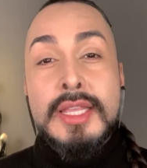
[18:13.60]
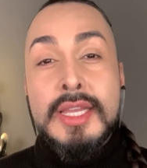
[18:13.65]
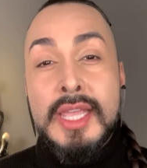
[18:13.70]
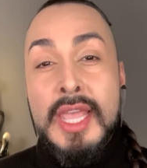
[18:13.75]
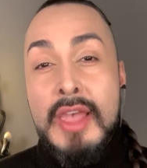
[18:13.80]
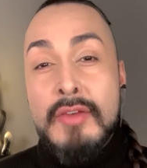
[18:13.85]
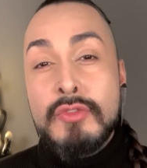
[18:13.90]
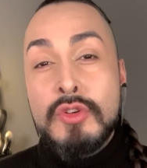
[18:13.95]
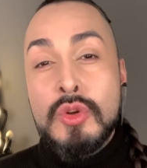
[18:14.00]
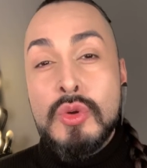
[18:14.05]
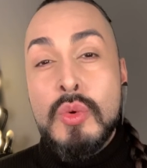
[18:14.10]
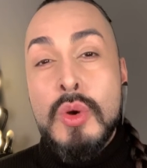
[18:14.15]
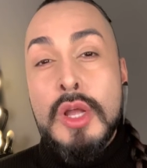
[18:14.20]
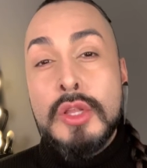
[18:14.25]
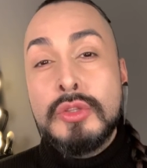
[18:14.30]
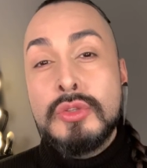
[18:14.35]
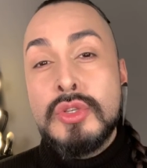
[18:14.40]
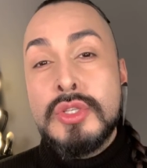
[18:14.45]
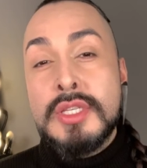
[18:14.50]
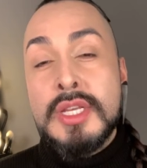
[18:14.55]
the Kevyn Aucoin
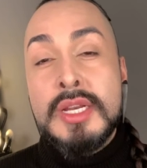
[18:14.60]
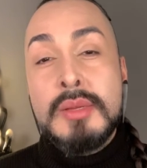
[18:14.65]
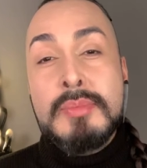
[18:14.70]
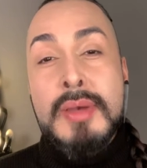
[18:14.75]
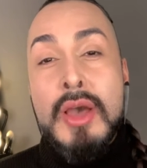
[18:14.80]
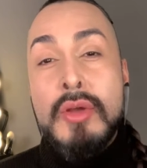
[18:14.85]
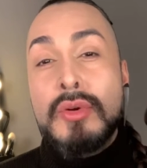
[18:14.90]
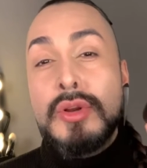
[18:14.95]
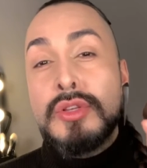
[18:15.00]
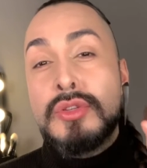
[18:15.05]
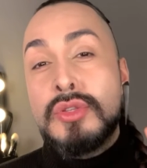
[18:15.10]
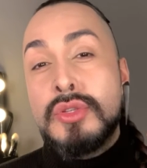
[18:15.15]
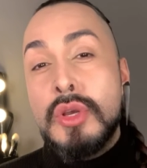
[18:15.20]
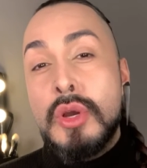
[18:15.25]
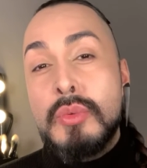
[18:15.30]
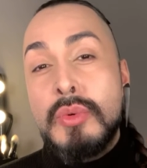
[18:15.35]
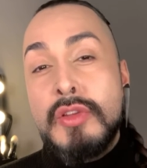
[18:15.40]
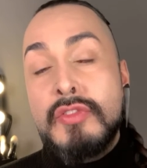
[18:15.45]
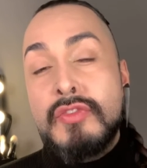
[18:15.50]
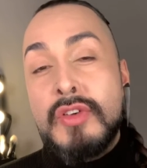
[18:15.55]
Loose Setting Powder is
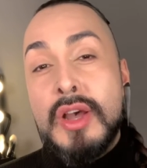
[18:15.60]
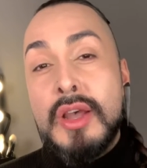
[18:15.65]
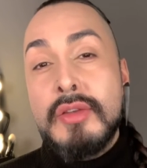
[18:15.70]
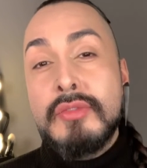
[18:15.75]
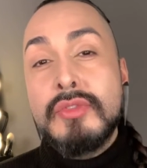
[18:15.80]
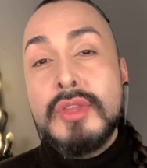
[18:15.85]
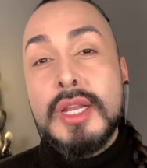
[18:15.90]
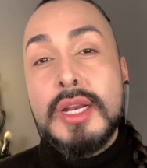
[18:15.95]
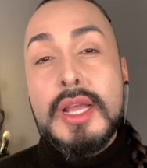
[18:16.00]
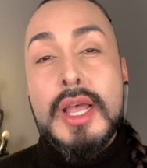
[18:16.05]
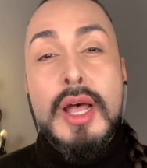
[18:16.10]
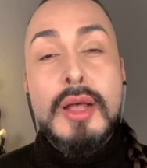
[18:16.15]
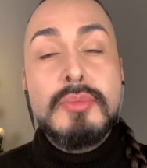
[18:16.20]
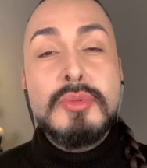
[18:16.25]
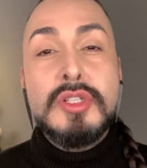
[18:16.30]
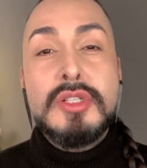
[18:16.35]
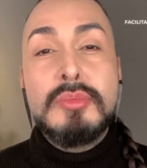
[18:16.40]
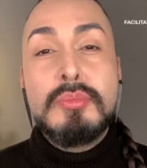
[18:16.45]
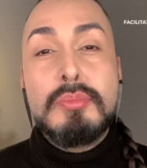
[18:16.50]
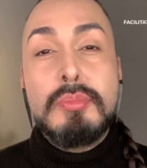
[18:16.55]
so refined that it
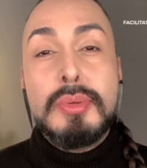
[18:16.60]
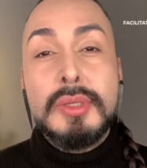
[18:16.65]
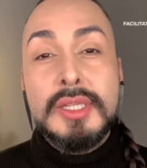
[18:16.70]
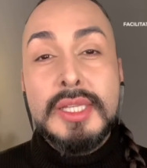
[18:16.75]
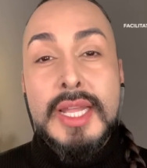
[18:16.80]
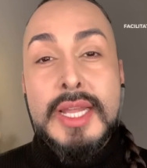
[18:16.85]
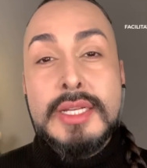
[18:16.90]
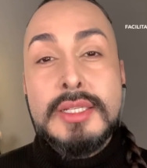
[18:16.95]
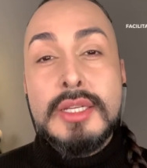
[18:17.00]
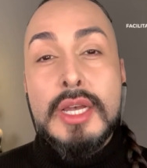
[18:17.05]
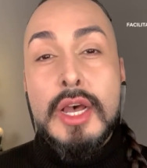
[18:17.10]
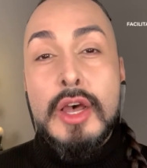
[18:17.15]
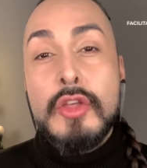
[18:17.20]
helps to blend